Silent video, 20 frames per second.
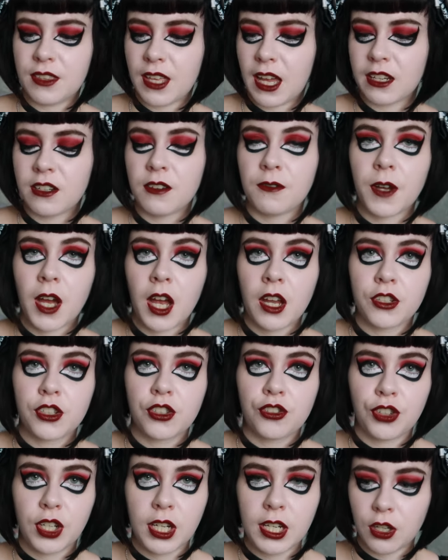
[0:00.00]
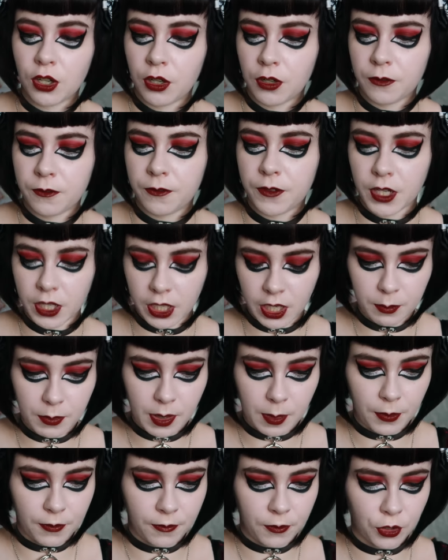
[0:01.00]
anniversary of the
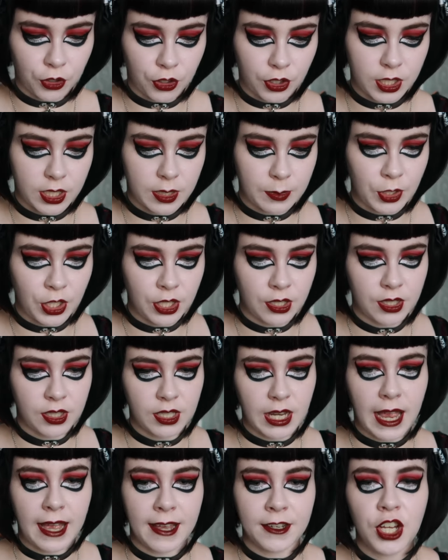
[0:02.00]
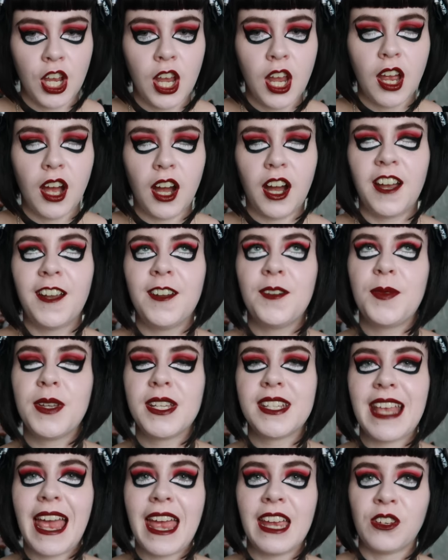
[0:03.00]
Nightmare Before Christmas. And I've been
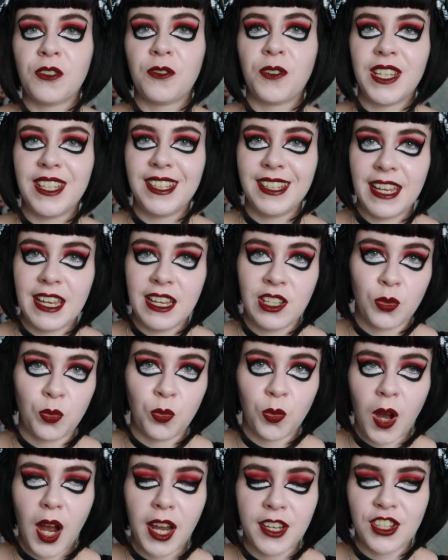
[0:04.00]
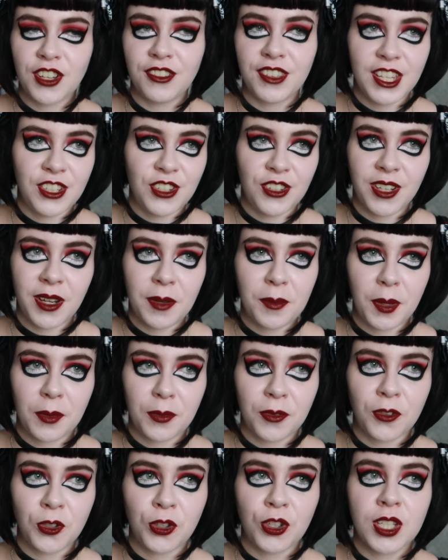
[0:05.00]
saying for years, why don't they do Nightmare
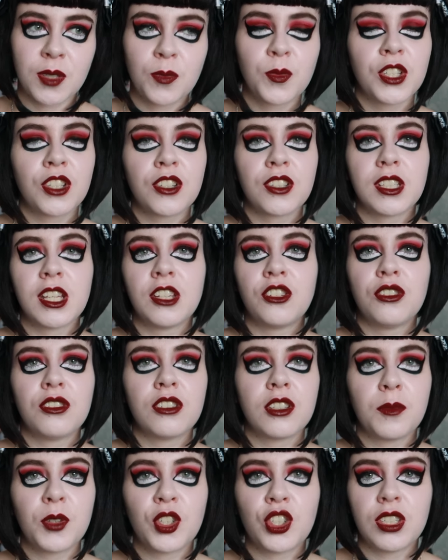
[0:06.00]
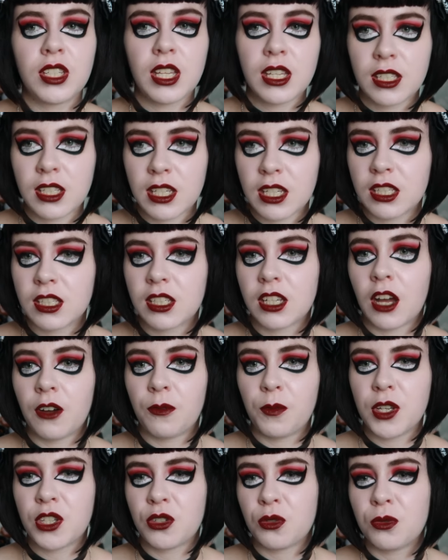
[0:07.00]
Before Christmas? Because they do so much Disney stuff,
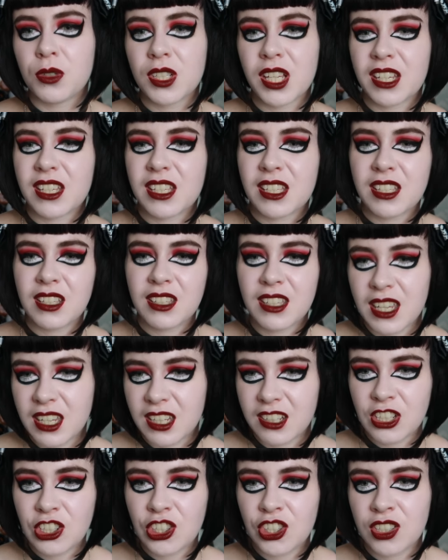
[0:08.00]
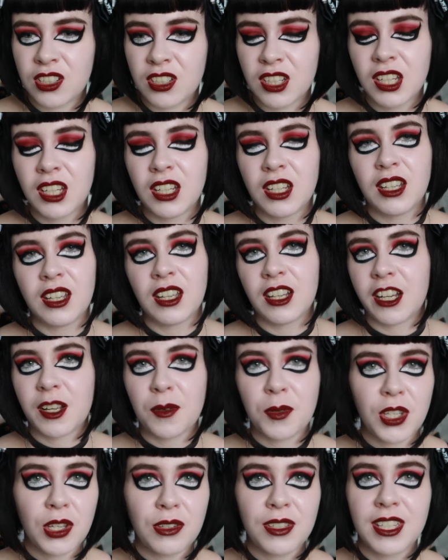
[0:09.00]
but it's always like Stitch. Like,
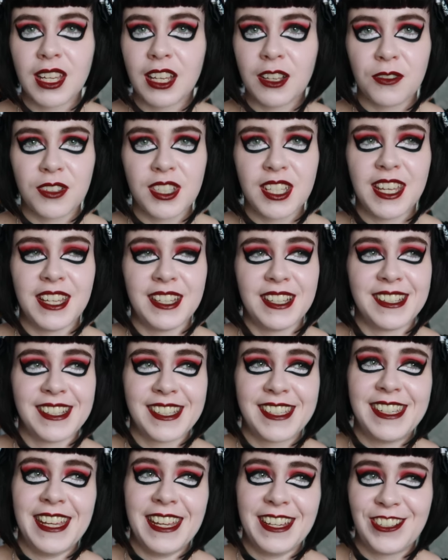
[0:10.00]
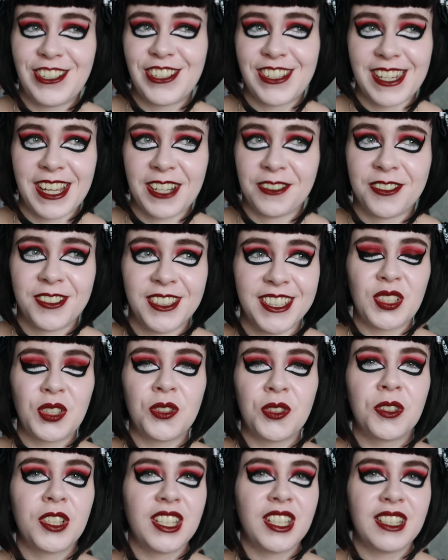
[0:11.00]
I'm so sick of seeing Stitch stuff.
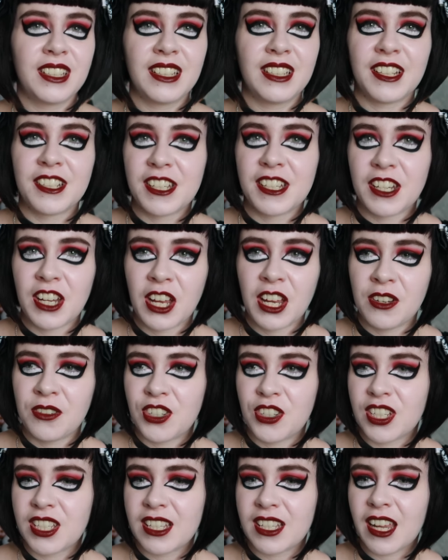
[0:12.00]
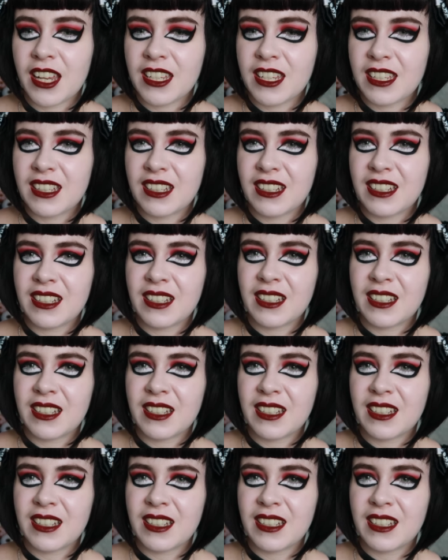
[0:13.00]
Or, I don't know, just like,